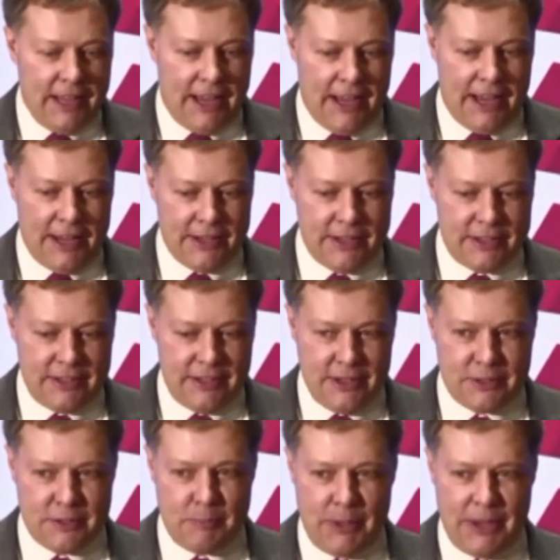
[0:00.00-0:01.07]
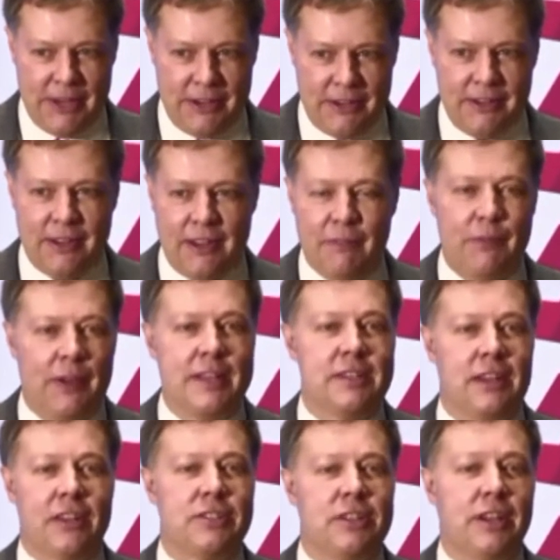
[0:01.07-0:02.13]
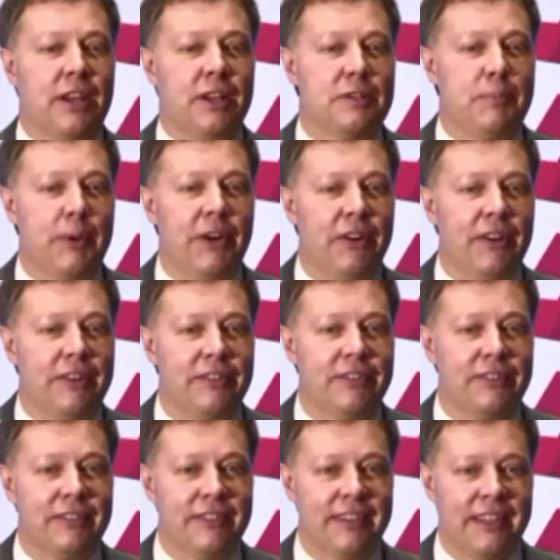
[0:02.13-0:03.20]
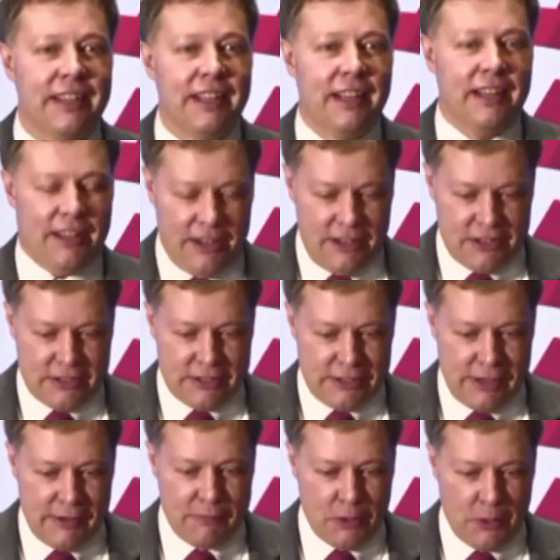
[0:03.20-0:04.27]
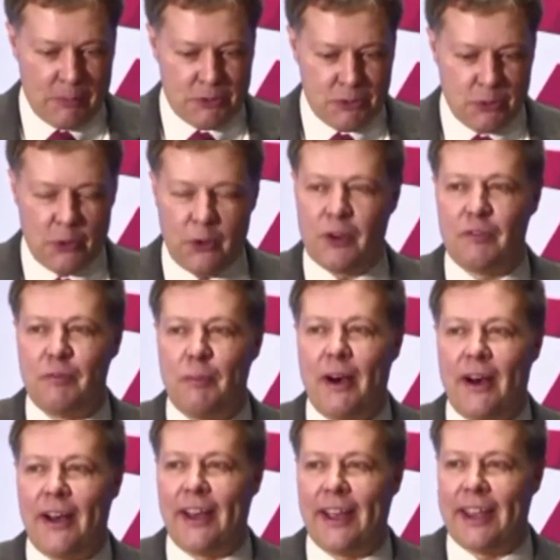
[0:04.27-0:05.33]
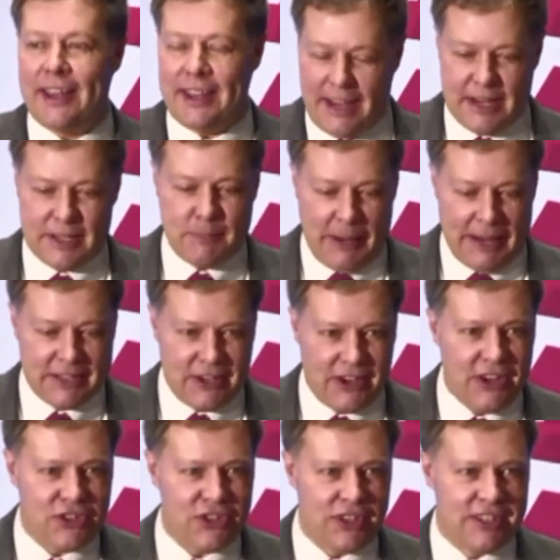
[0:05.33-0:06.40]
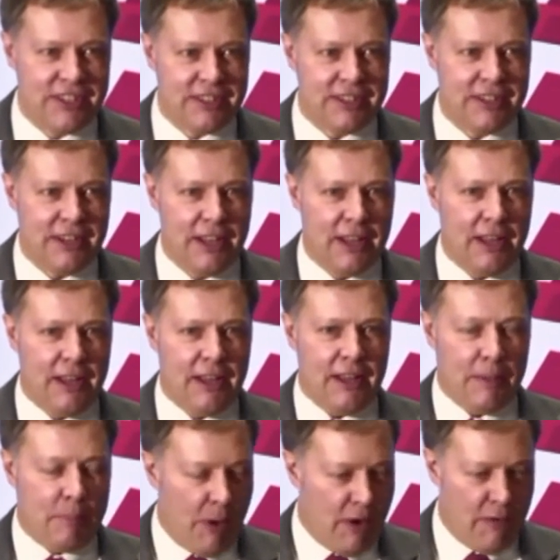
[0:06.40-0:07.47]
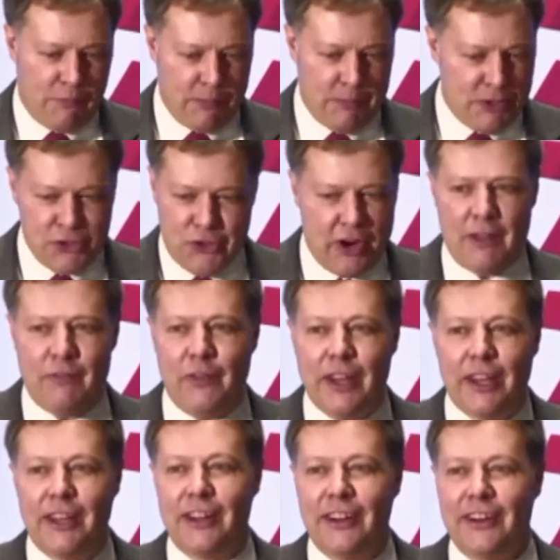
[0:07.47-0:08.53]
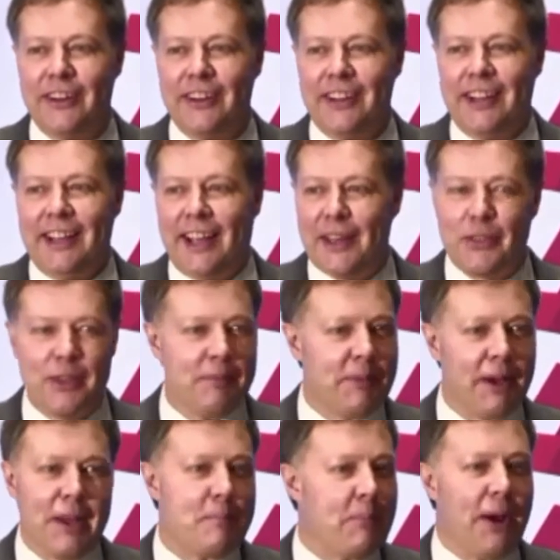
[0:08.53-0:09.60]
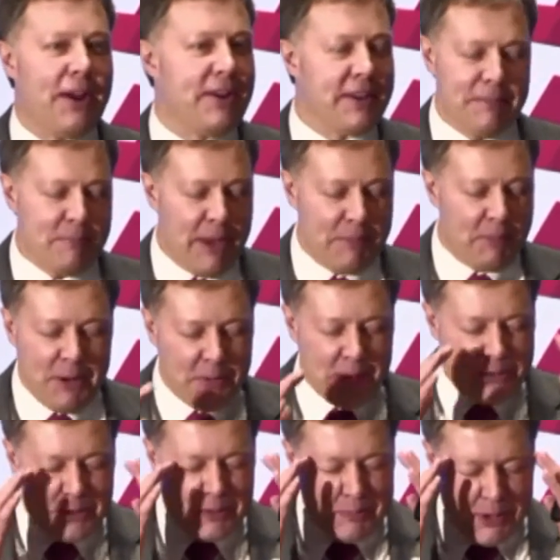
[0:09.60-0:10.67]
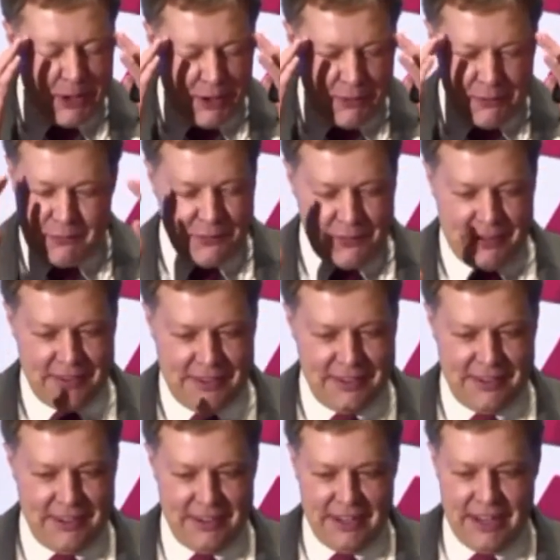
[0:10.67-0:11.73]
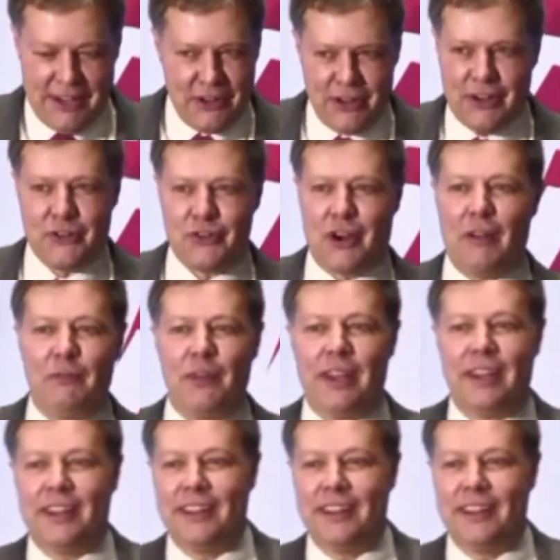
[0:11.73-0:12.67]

and it's been a fantastic experience. It has lived up to all of my expectations, apart from the traffic. I think my binding memory would just be of Indian traffic.